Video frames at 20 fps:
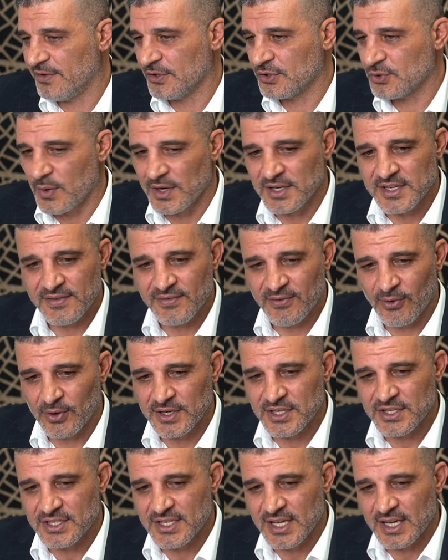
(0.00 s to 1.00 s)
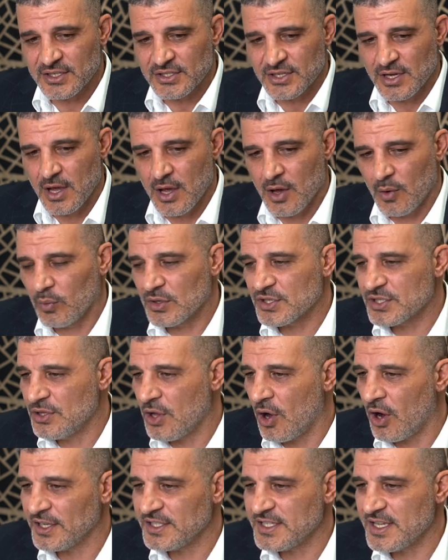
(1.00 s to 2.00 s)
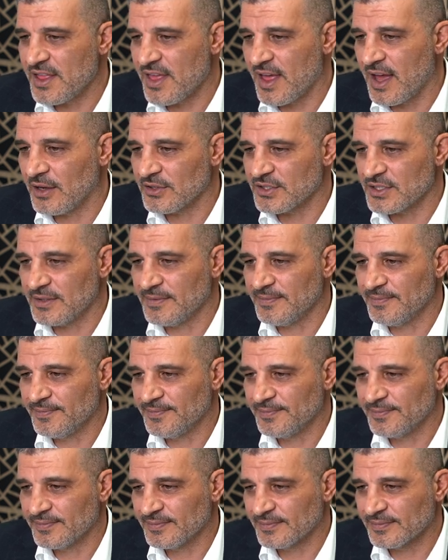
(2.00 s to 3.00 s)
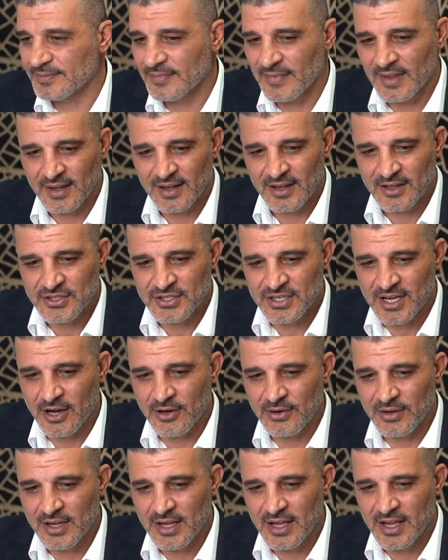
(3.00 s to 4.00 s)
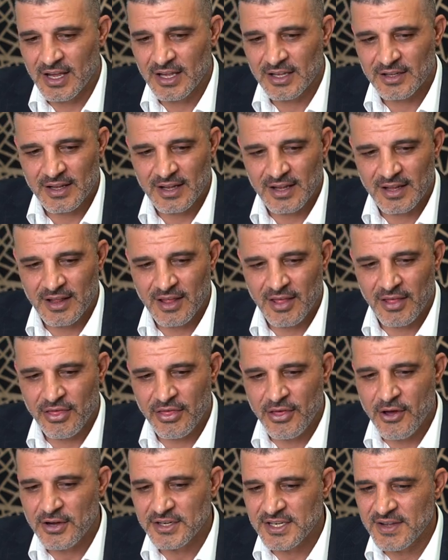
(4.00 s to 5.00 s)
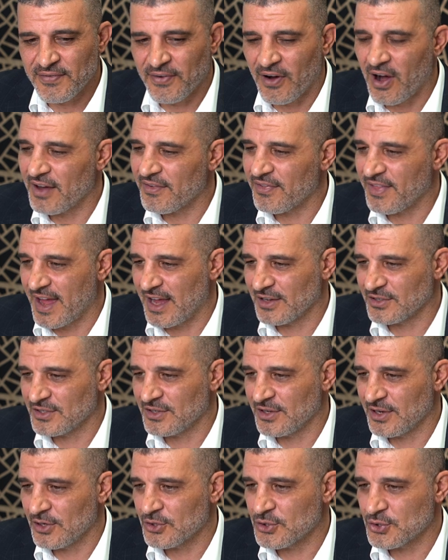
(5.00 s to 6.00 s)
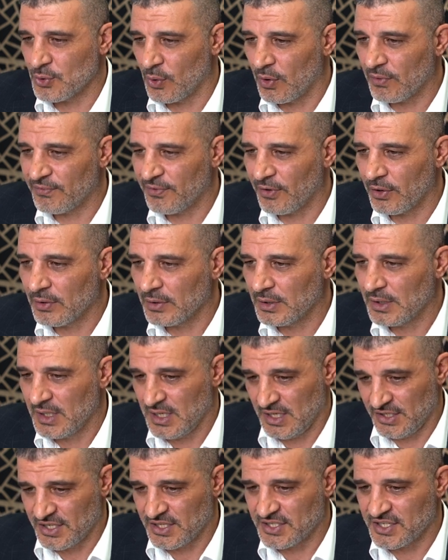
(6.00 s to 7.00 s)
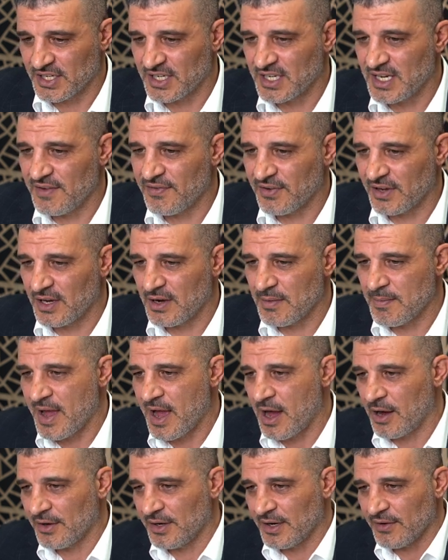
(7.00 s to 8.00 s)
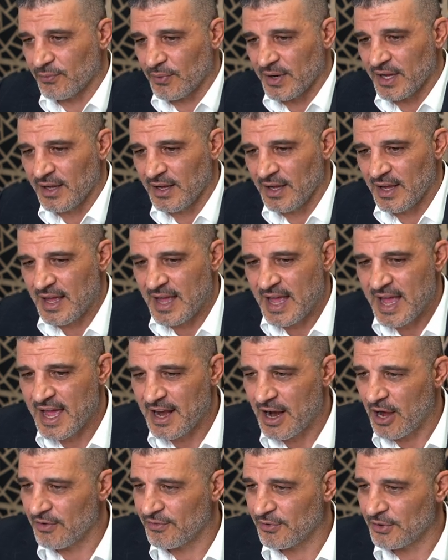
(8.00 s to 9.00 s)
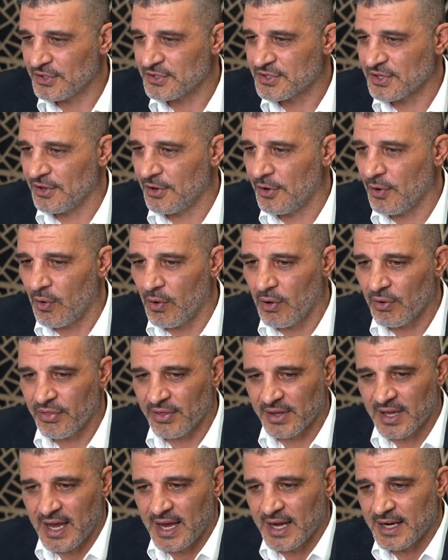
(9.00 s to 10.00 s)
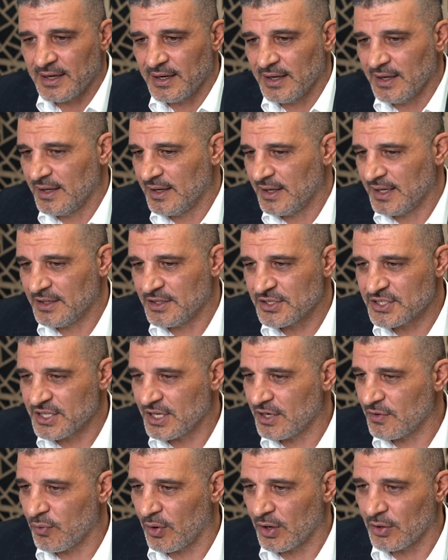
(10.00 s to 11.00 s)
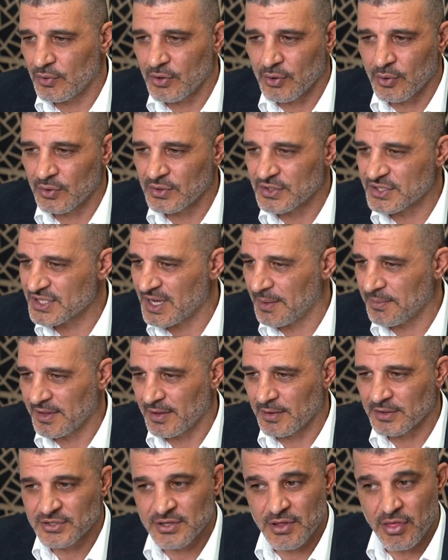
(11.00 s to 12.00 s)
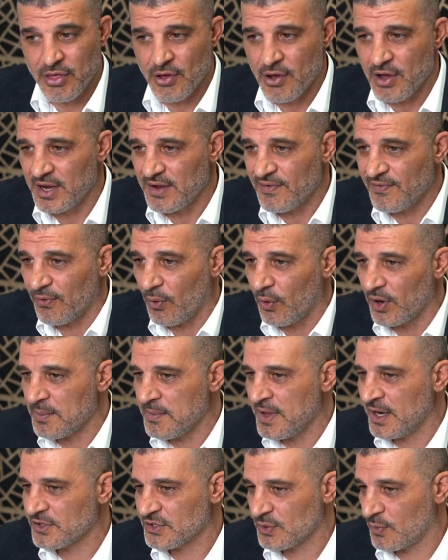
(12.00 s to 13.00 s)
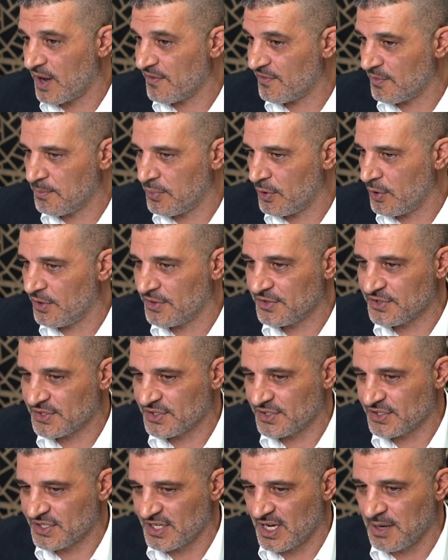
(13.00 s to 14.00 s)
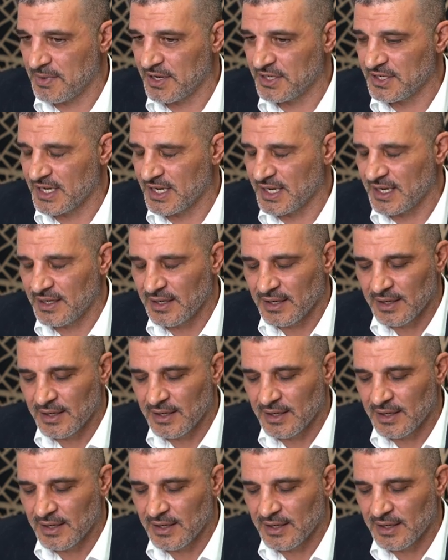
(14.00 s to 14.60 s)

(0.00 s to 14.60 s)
2046 was 90,000. So 35,000 shortfall is a significant amount. And if we head over into the north, again, in the city of Wanneroo, something that's 30, 40 minutes away from Perth's CBD,